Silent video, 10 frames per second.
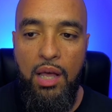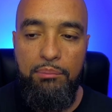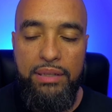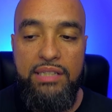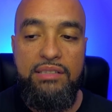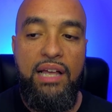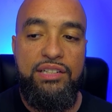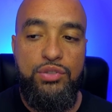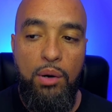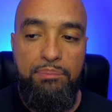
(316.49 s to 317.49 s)
But this led
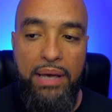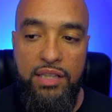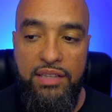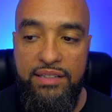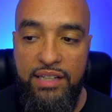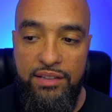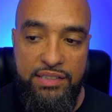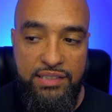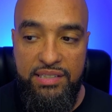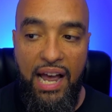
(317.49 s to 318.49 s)
to a bit that they did
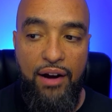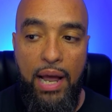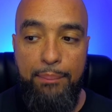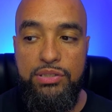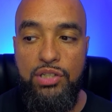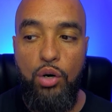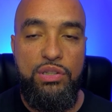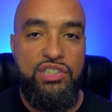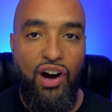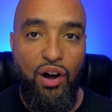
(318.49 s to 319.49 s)
this entire episode
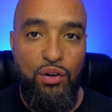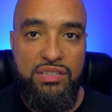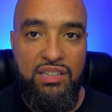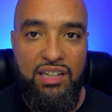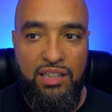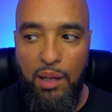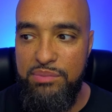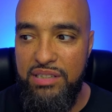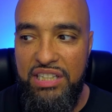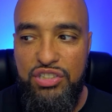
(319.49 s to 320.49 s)
with Charles
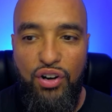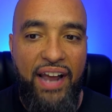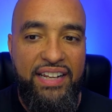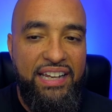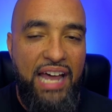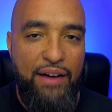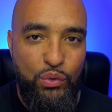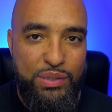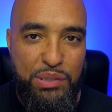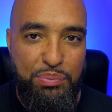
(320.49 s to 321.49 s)
clumsily trying to get
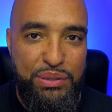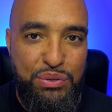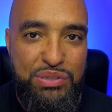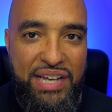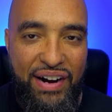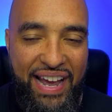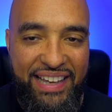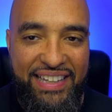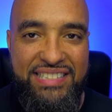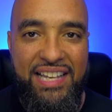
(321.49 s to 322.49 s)
everyone to produce their
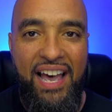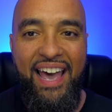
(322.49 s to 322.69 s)
hankies.